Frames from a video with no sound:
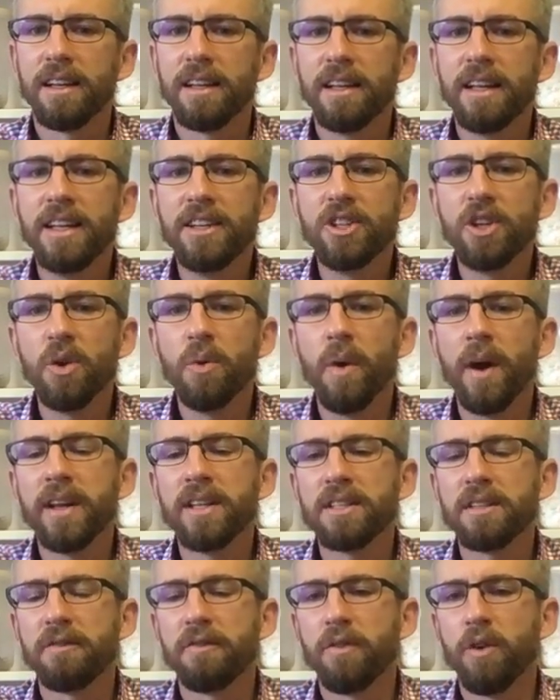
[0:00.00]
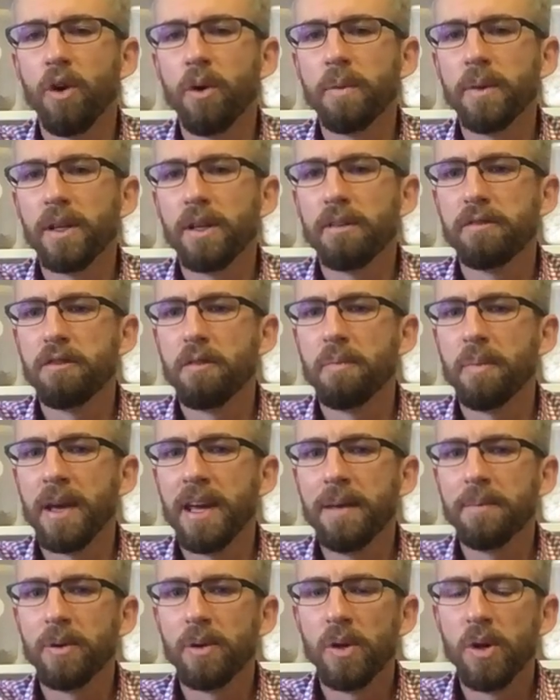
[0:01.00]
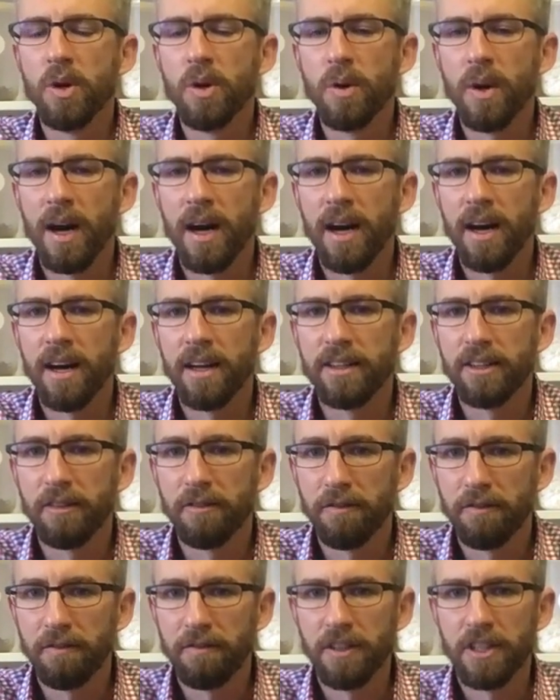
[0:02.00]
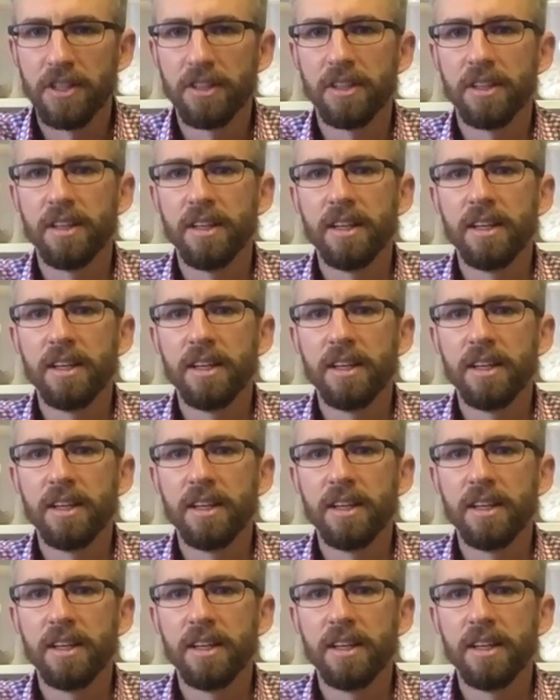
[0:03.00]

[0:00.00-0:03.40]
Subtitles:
Zhong Wan is a formula for people who are deficient.